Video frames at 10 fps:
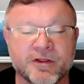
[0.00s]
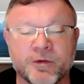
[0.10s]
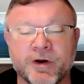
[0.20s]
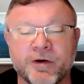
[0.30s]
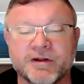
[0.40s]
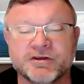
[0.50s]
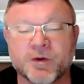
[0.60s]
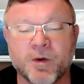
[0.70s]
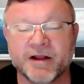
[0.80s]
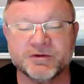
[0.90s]
the rear end
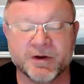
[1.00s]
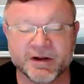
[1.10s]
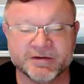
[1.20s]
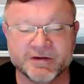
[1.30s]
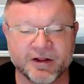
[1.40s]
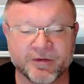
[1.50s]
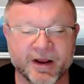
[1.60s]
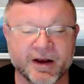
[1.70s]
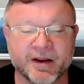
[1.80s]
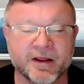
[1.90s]
squats when
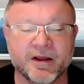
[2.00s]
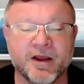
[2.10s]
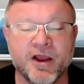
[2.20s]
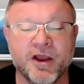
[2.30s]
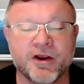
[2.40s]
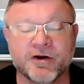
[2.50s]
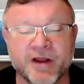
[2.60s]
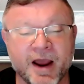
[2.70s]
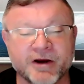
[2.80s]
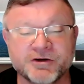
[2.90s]
accelerating, your
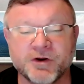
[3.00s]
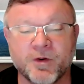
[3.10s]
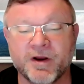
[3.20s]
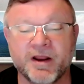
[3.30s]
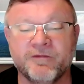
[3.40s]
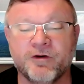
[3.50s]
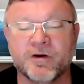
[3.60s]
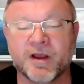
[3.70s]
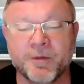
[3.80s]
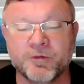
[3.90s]
tires show uneven
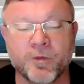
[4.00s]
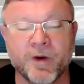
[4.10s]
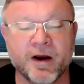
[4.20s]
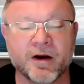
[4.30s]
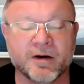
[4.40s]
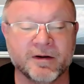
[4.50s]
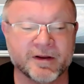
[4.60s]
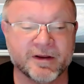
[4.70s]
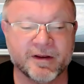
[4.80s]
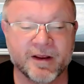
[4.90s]
or cupped wear.